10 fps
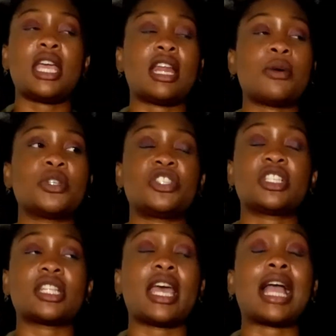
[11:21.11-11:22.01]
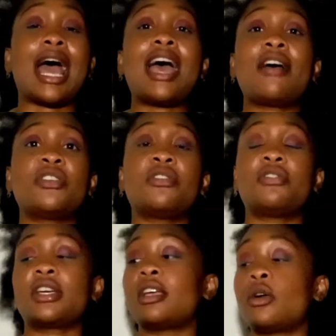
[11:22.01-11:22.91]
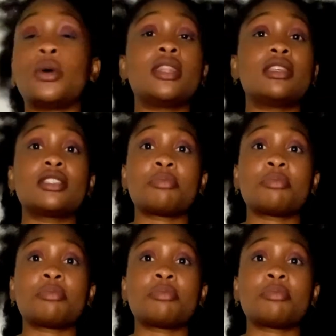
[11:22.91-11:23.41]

and I was just like, I have to fucking quit this